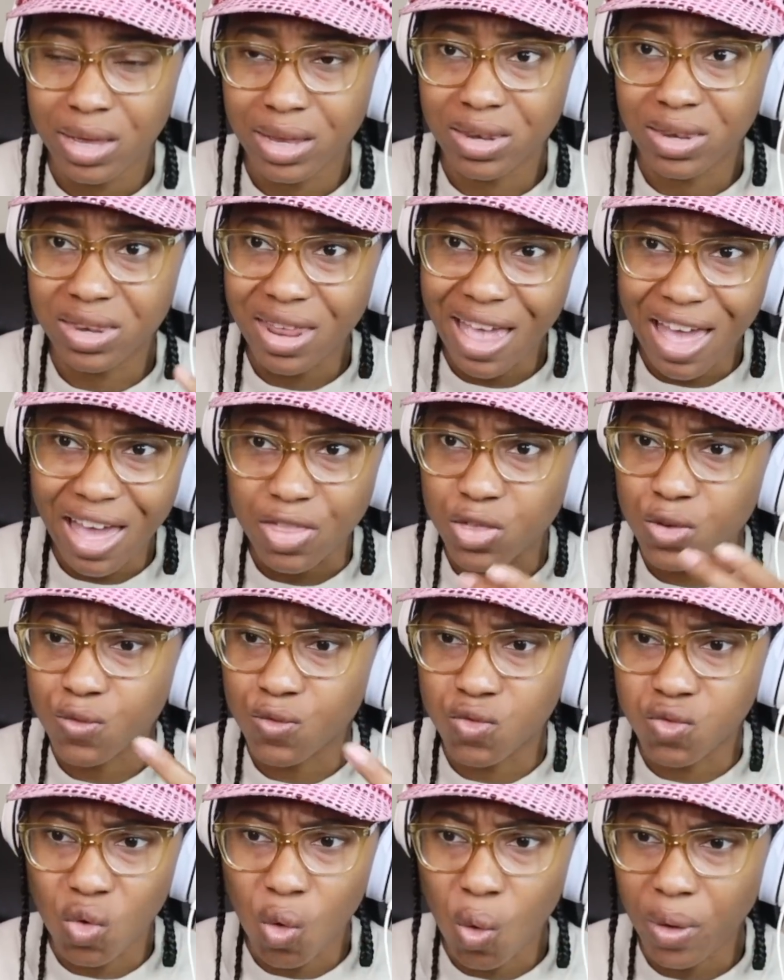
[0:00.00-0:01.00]
death,
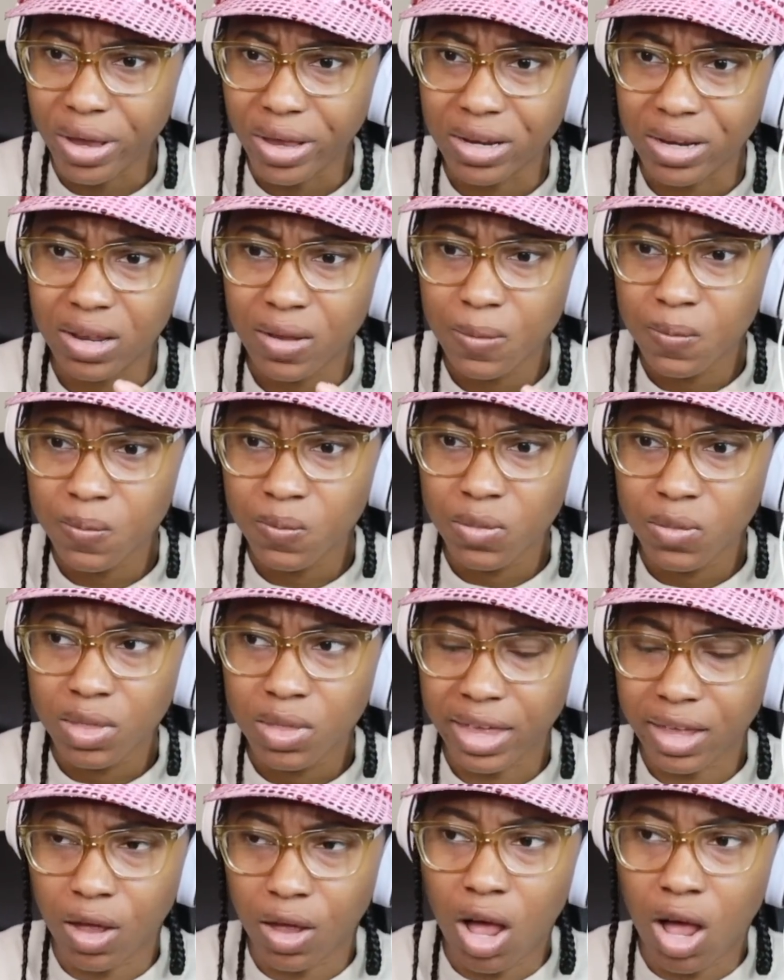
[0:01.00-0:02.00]
void,
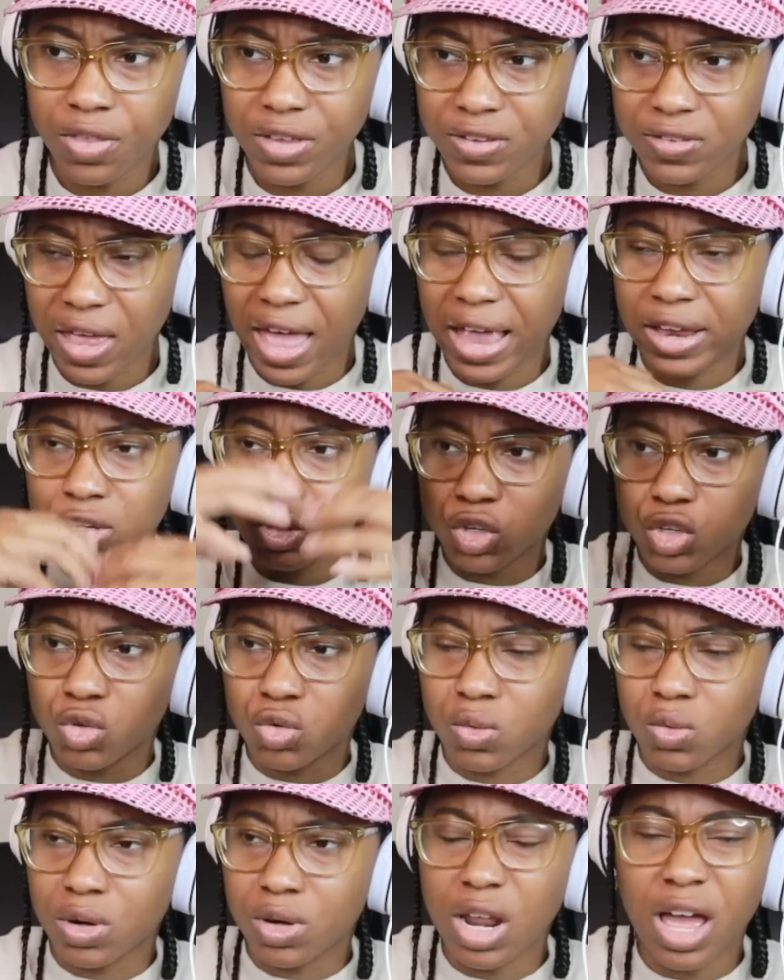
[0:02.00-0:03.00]
like all these
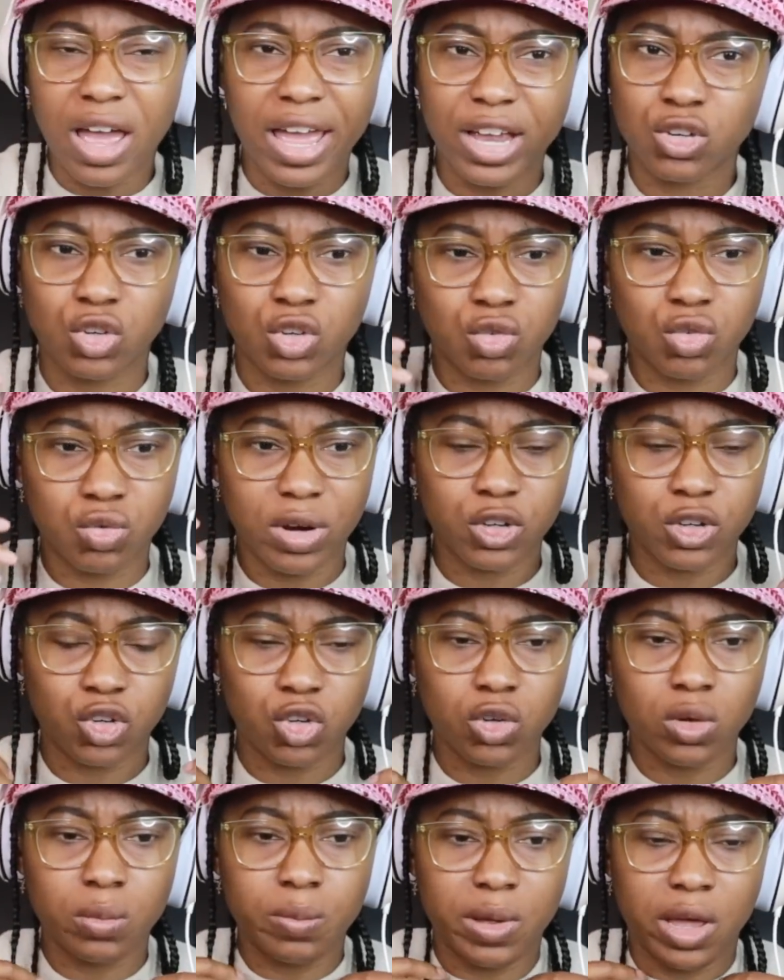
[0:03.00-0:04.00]
extra not
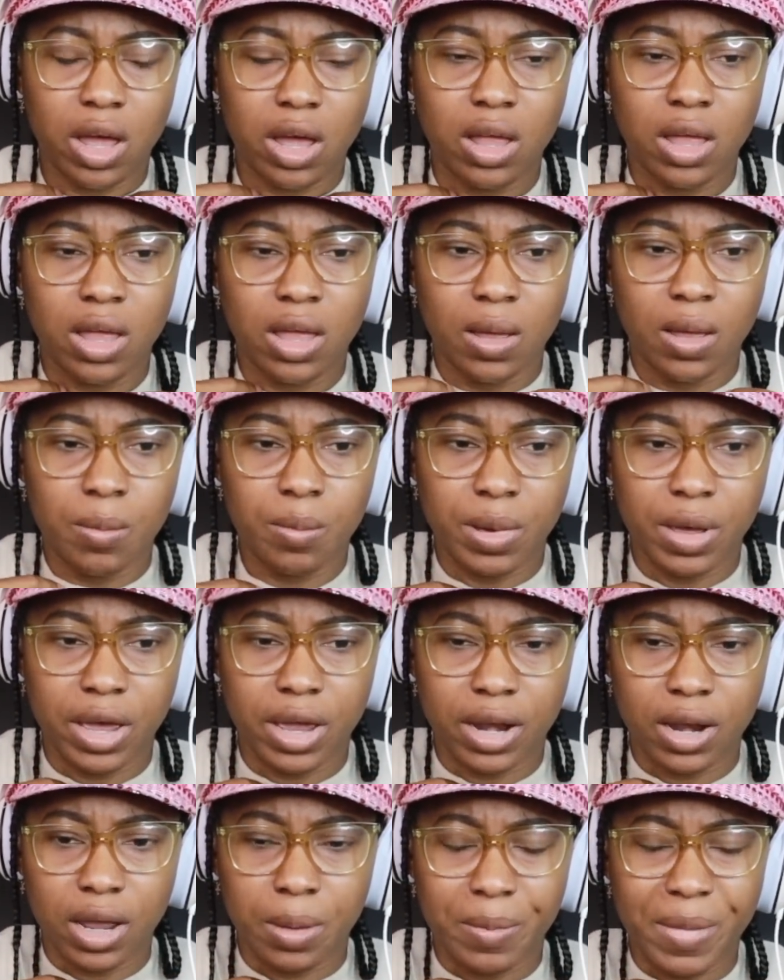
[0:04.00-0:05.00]
extraterrestrial, but
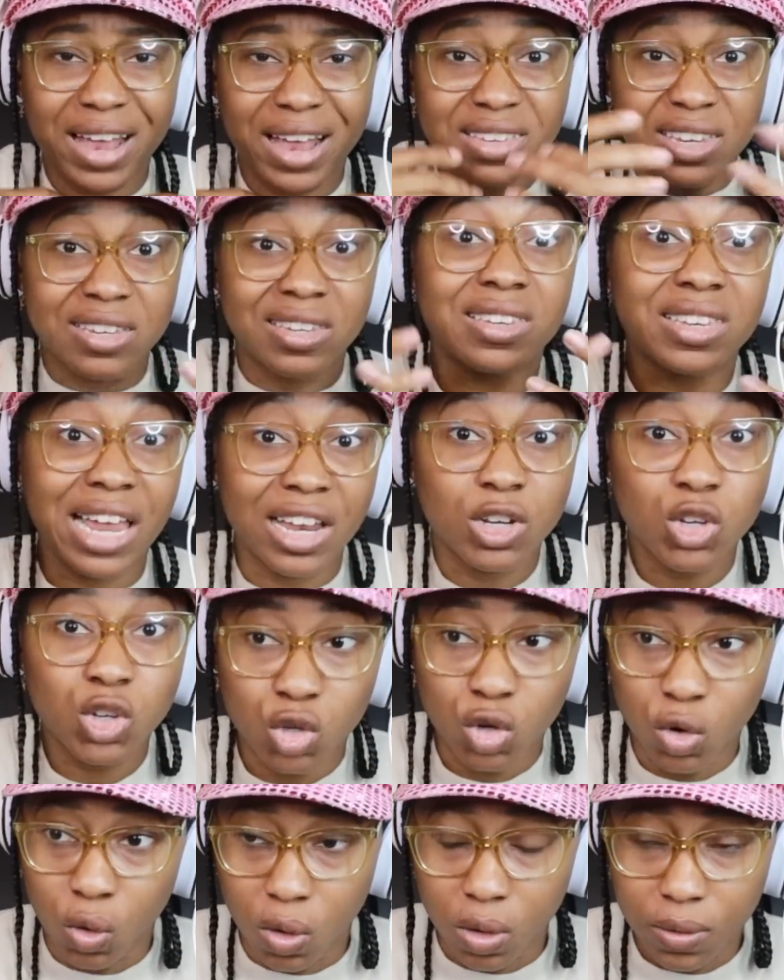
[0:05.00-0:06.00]
but um,
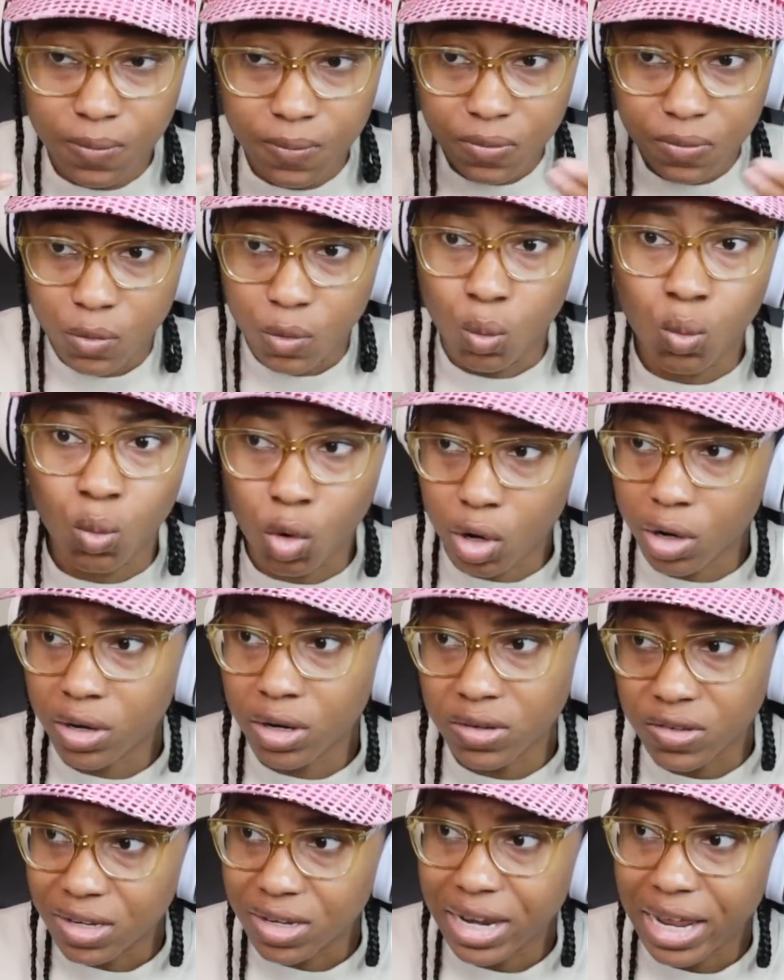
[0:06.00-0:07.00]
existential
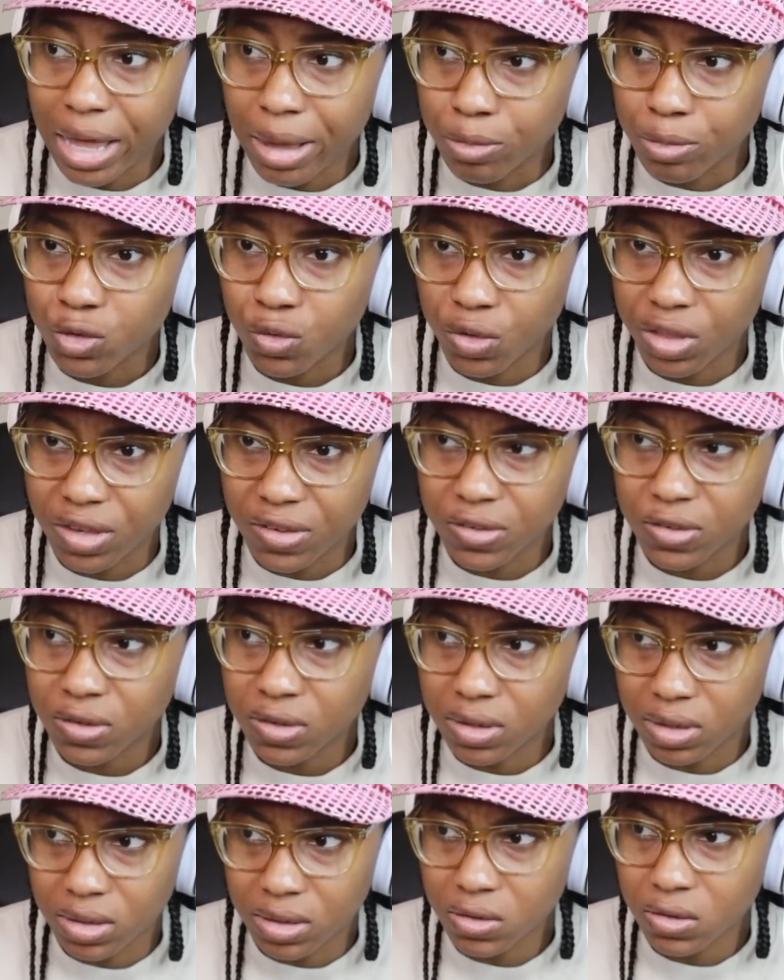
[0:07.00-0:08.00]
words and names for
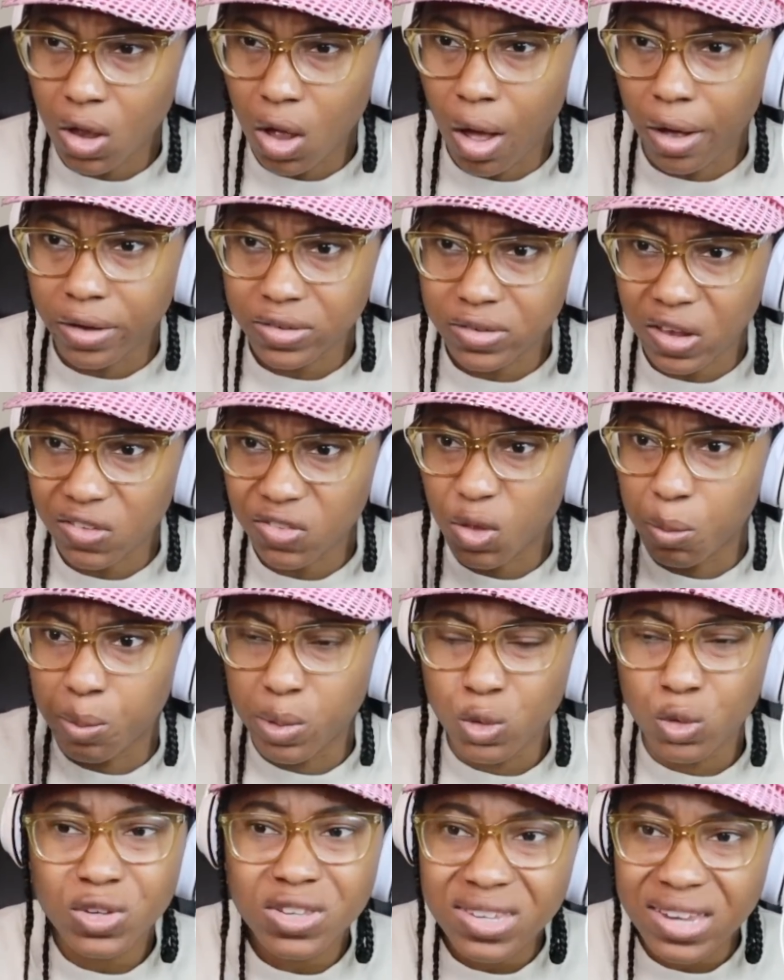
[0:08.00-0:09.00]
these songs, like the
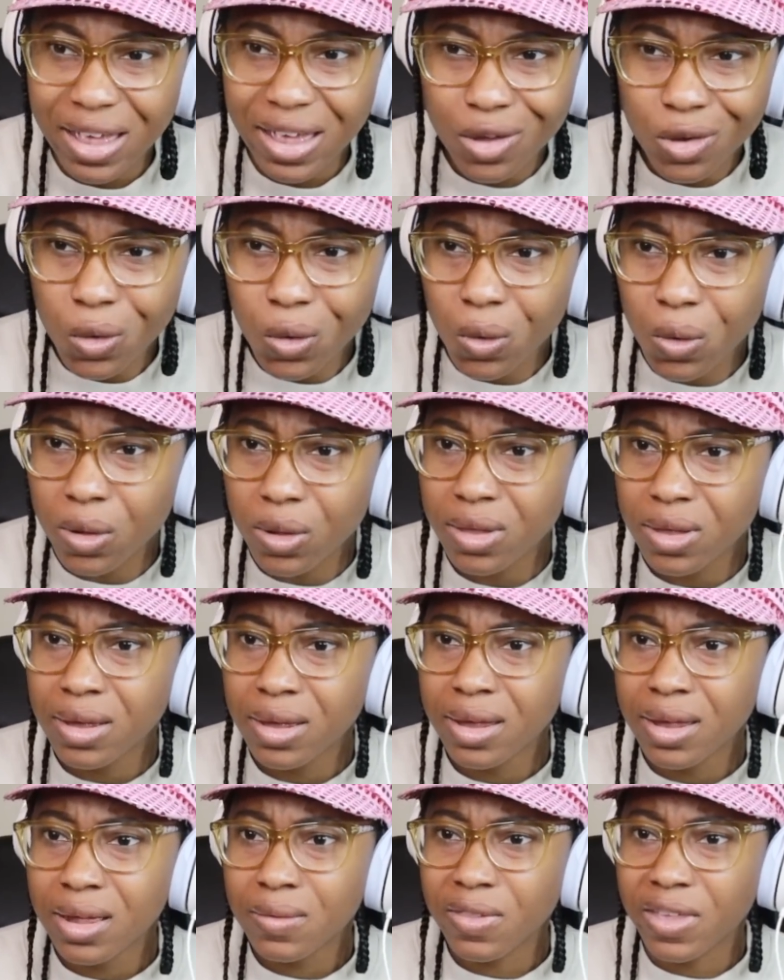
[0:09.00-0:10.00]
moon cycle.
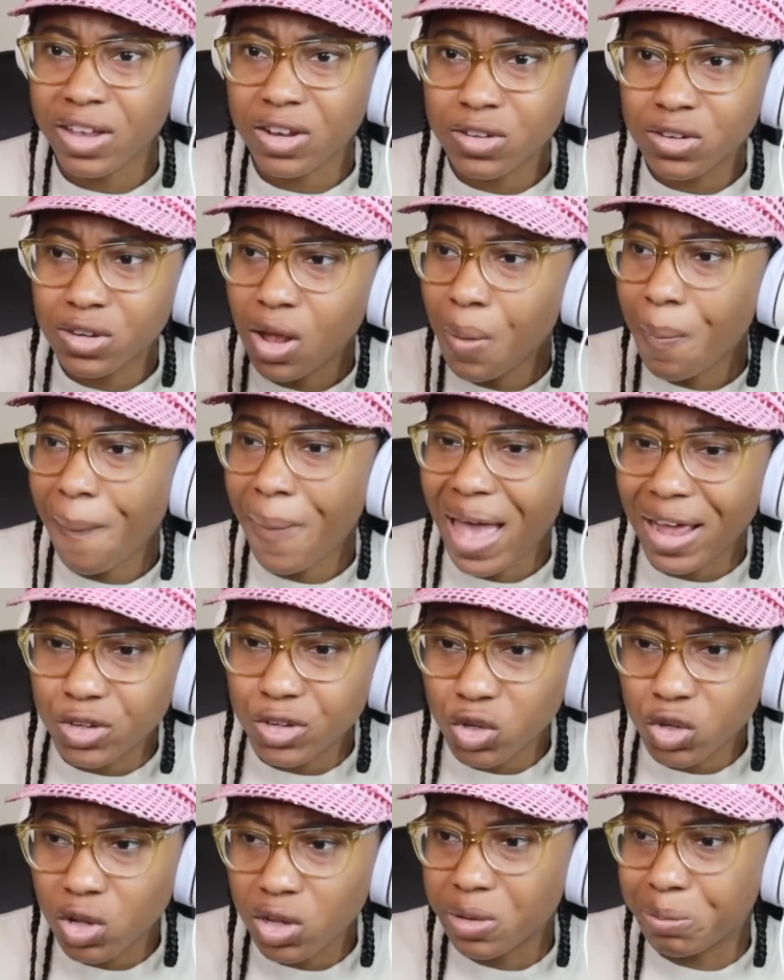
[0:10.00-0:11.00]
Like it's all
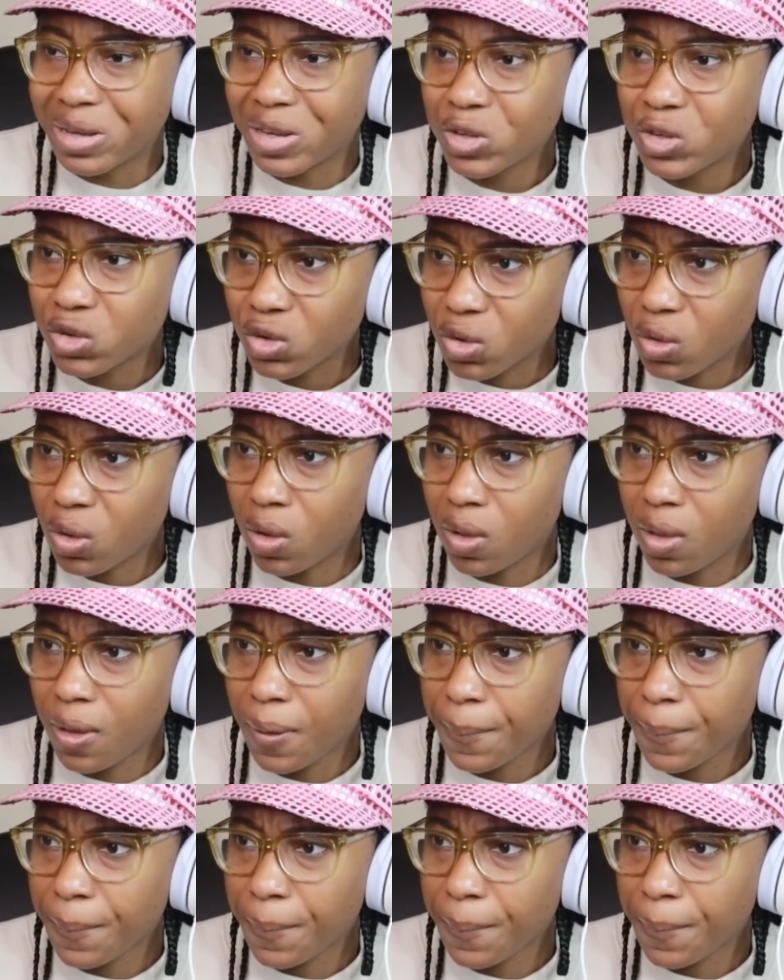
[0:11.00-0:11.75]
magical and mystical.